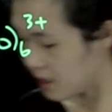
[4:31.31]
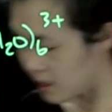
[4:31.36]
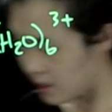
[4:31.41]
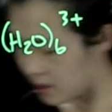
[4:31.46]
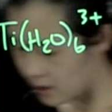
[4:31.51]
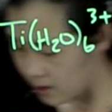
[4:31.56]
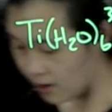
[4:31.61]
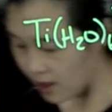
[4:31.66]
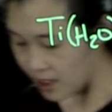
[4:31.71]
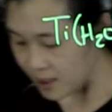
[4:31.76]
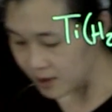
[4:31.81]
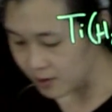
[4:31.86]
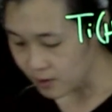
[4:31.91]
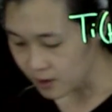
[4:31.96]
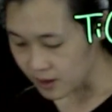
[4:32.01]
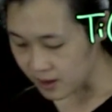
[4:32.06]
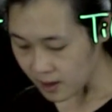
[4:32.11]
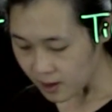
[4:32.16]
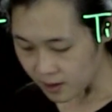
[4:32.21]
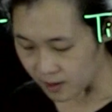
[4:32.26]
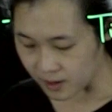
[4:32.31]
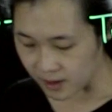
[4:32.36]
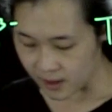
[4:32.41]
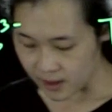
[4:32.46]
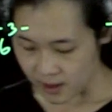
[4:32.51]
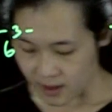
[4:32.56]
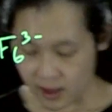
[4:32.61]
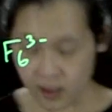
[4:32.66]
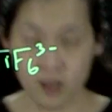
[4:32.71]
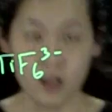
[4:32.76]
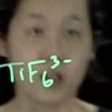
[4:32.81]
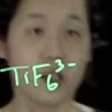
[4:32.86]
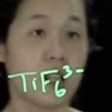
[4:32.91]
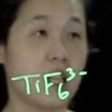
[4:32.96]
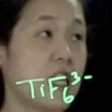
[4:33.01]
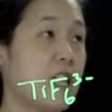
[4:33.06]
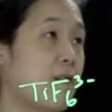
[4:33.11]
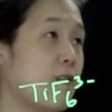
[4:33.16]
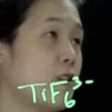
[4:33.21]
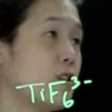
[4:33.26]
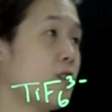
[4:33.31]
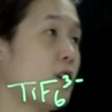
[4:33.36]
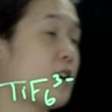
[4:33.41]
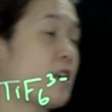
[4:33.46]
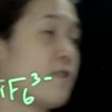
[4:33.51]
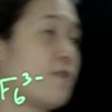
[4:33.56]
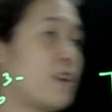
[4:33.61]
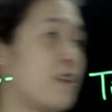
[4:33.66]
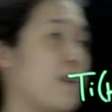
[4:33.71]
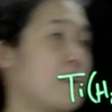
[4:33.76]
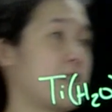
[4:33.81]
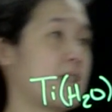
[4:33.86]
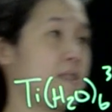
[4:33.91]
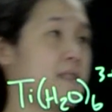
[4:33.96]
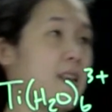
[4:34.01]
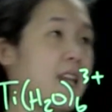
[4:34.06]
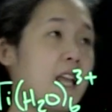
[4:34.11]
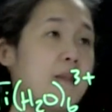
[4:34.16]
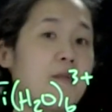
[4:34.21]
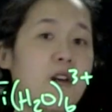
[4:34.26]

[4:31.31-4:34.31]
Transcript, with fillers: So as a result, even though our configuration is the same,